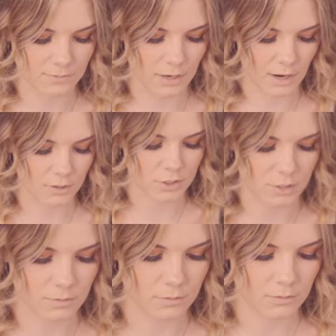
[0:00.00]
of an
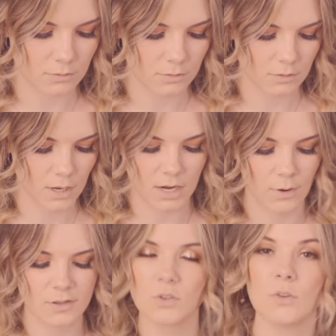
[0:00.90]
action.
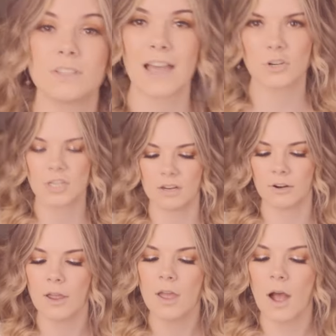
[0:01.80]
Anyway, so you attach
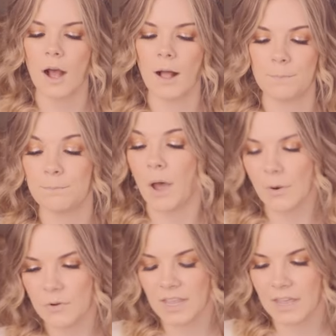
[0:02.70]
gear.
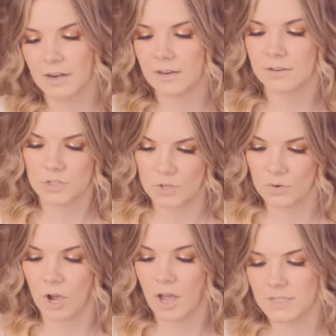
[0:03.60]
Pyro Cannon, 2
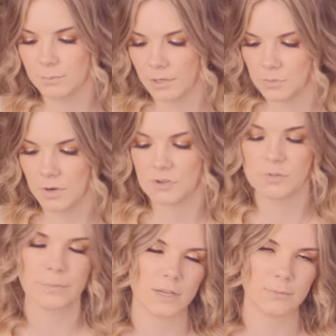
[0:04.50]
cost, plus
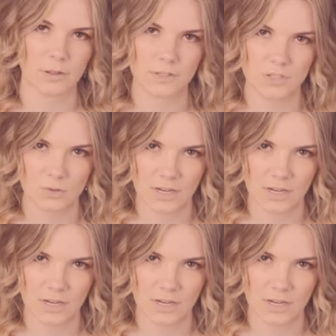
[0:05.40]
100B, plus 2